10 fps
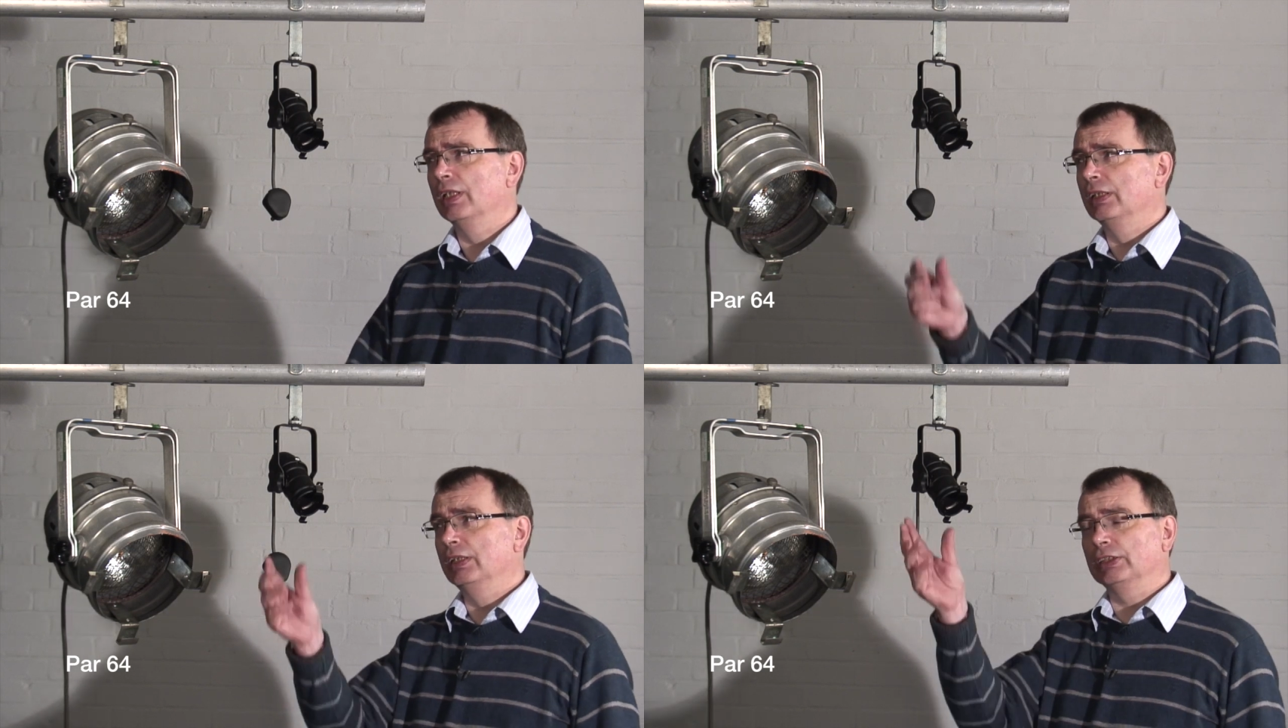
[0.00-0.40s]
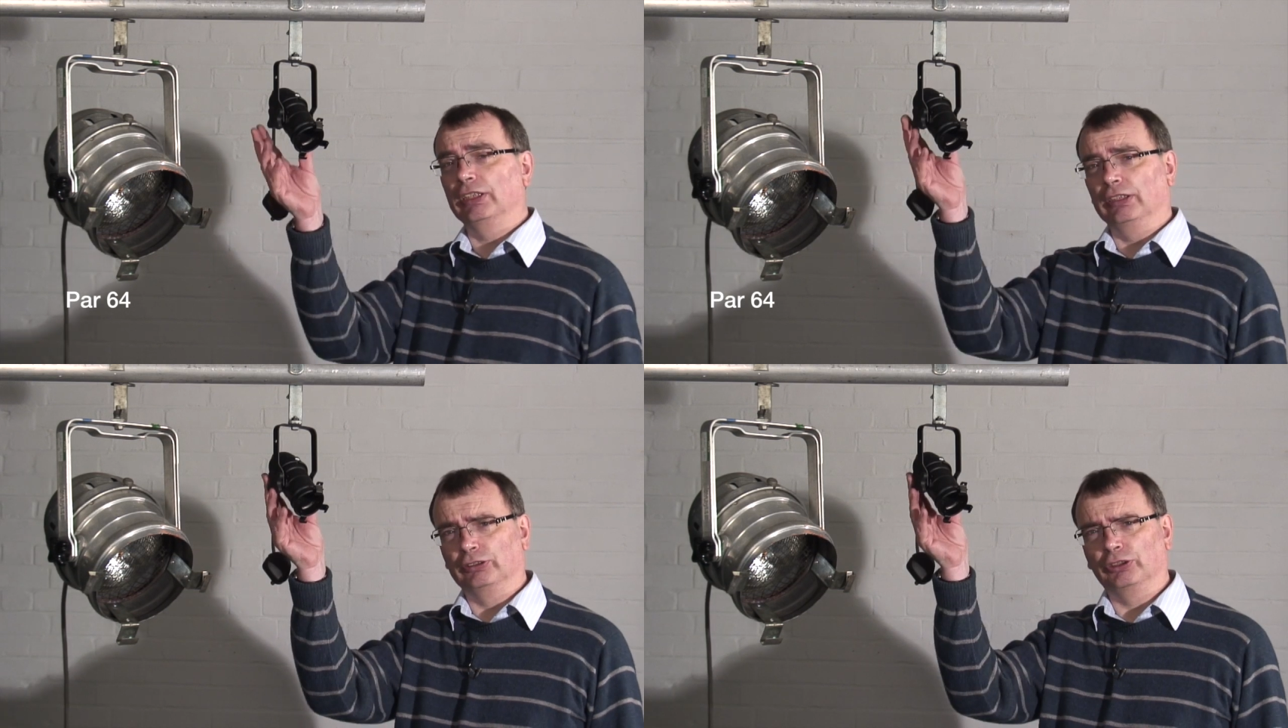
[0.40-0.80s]
This
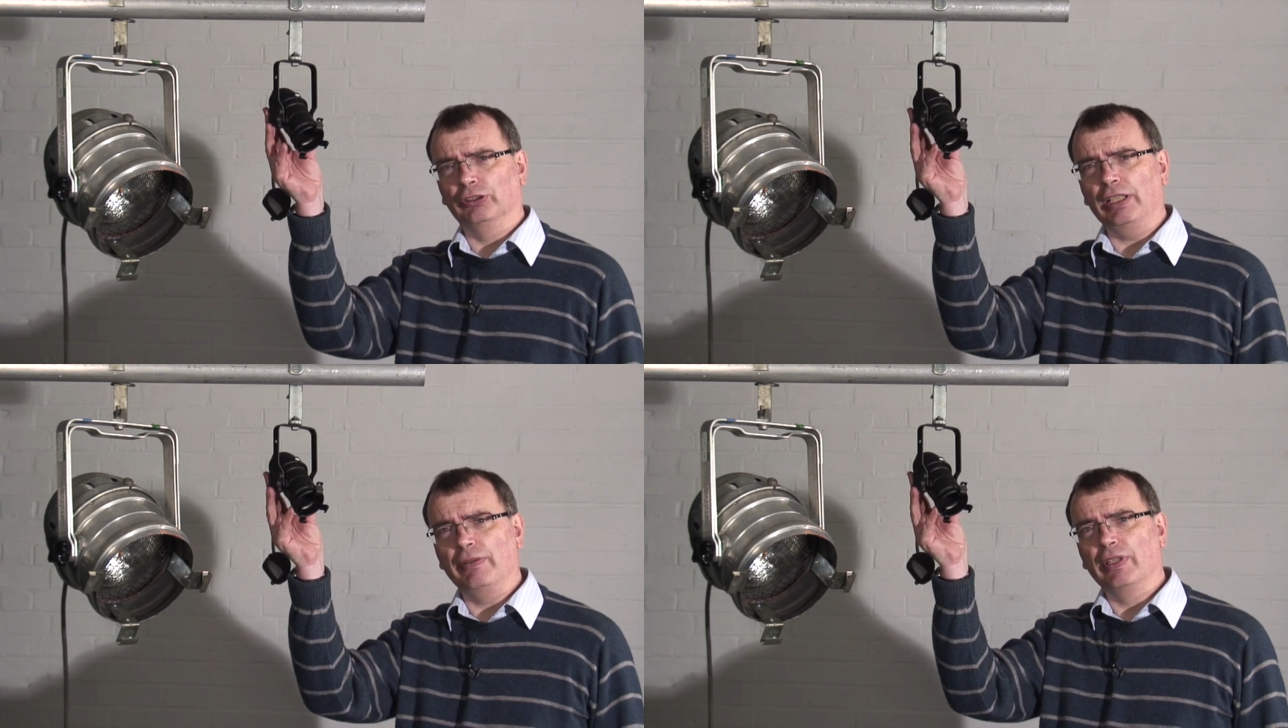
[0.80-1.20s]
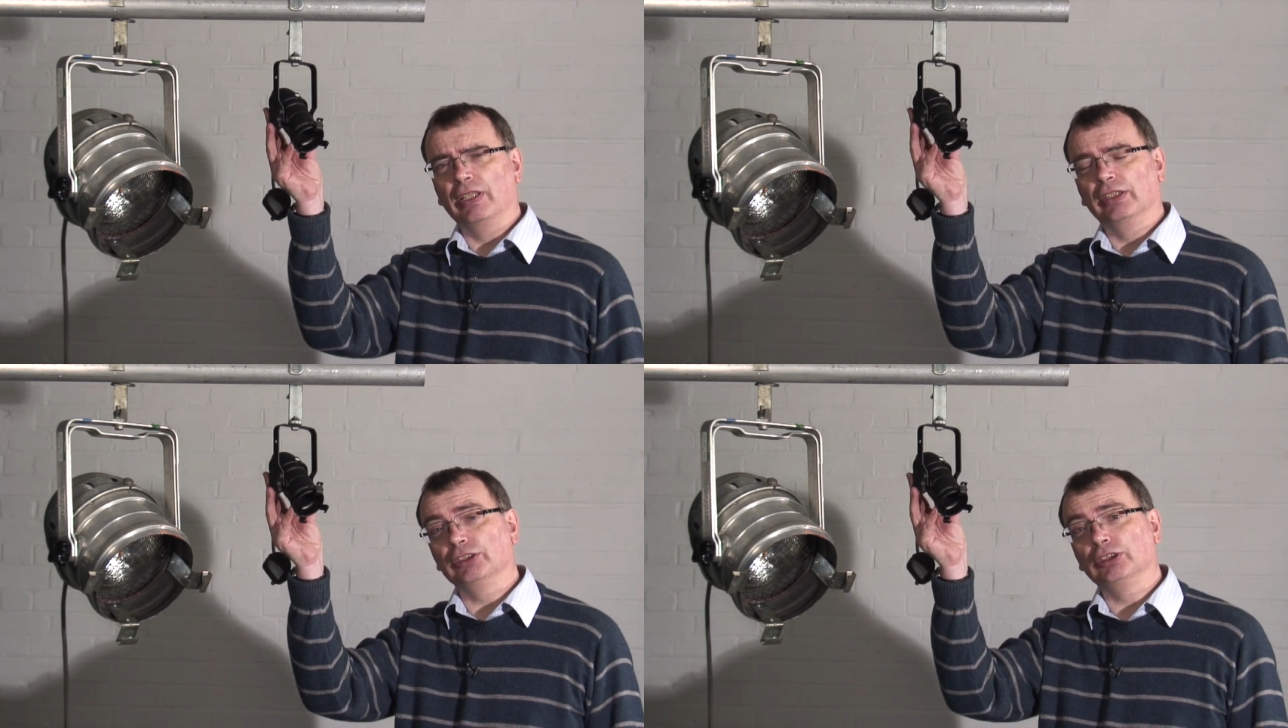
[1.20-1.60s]
little toy,
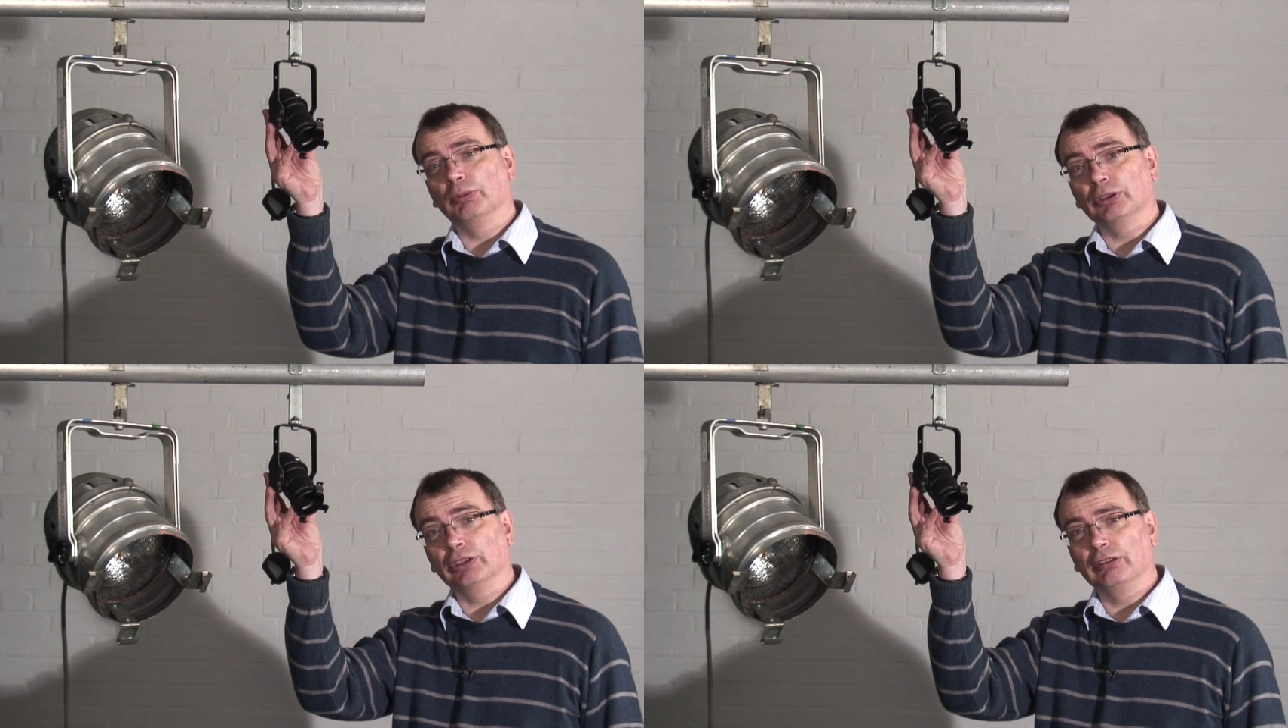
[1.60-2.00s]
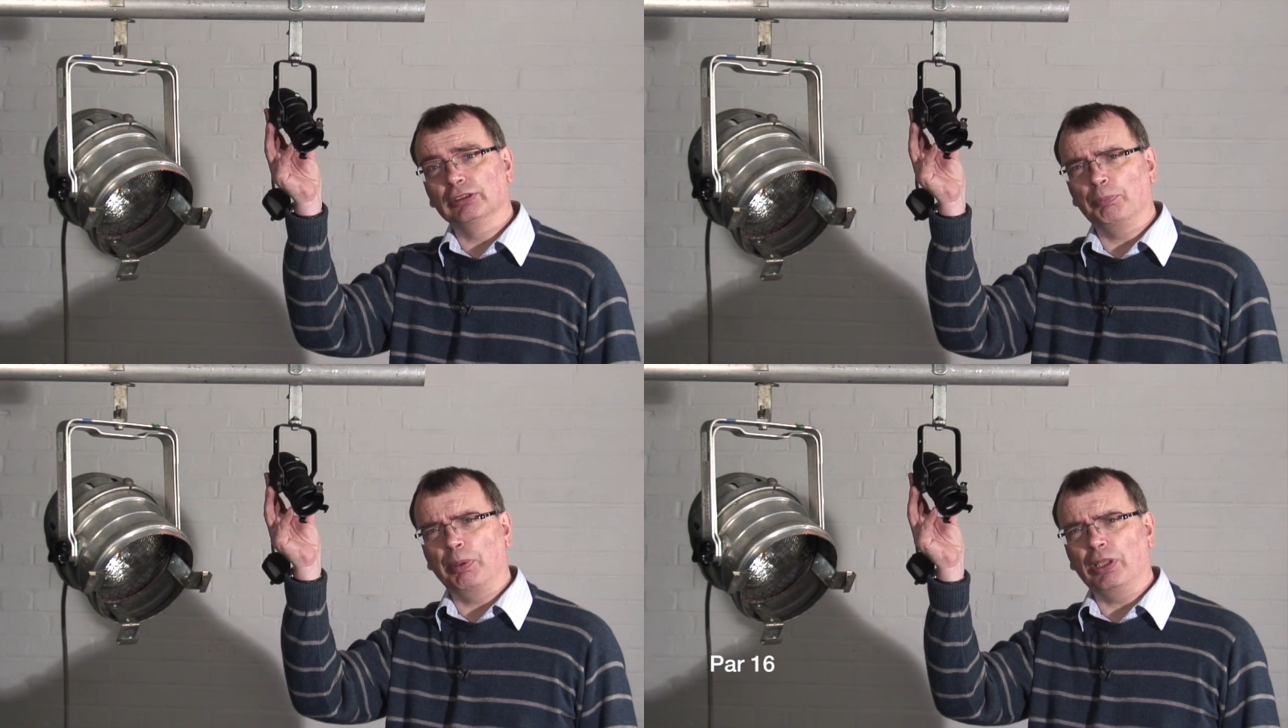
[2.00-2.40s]
this is what's known
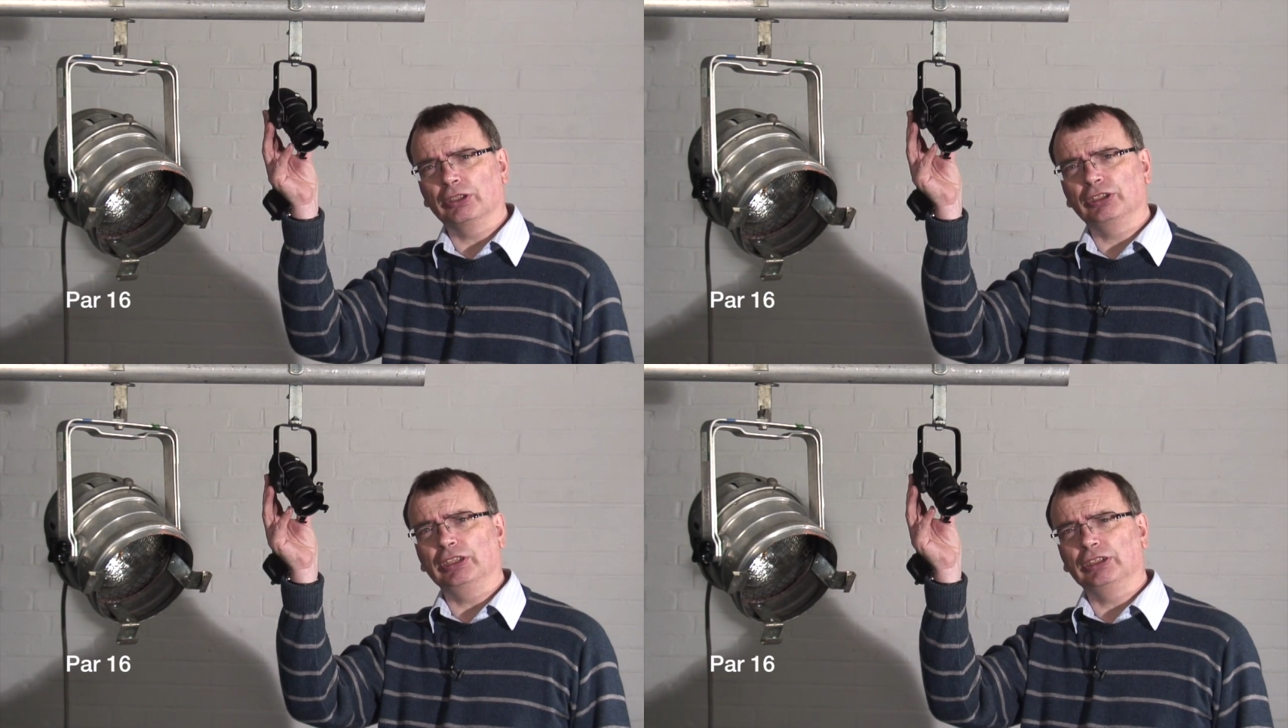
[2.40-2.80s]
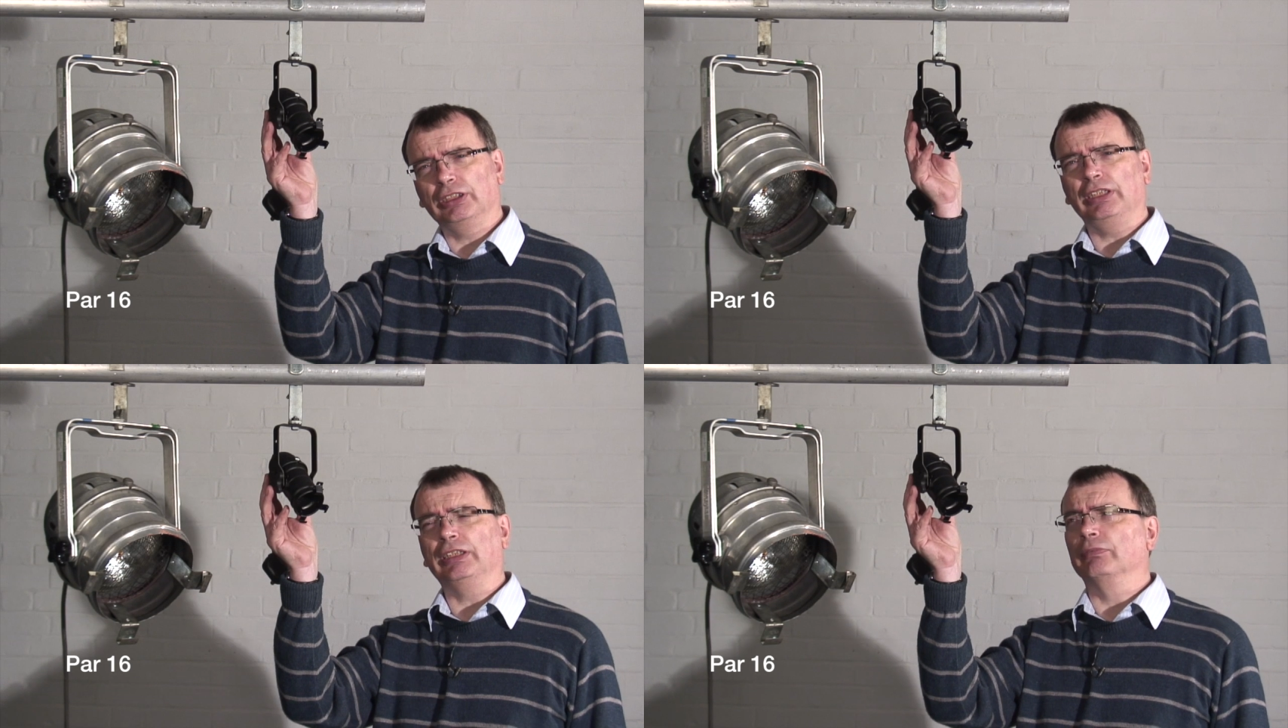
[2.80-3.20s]
as a PAR
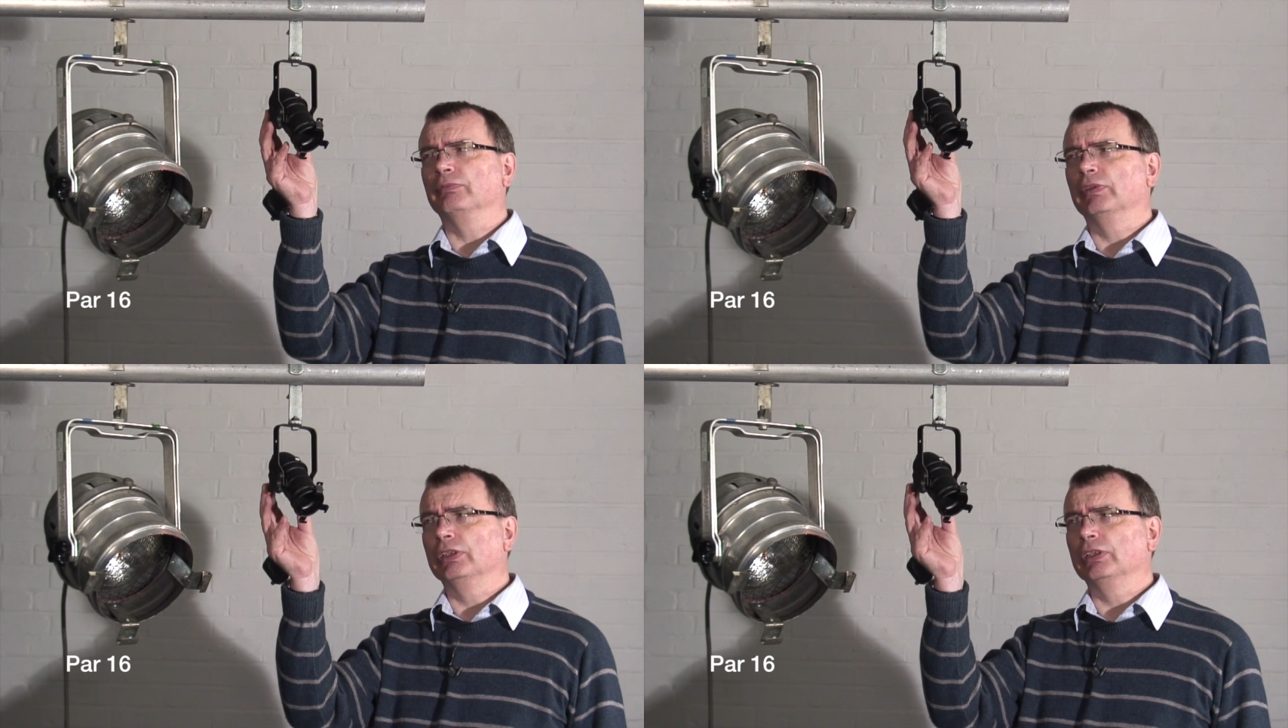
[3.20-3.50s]
16,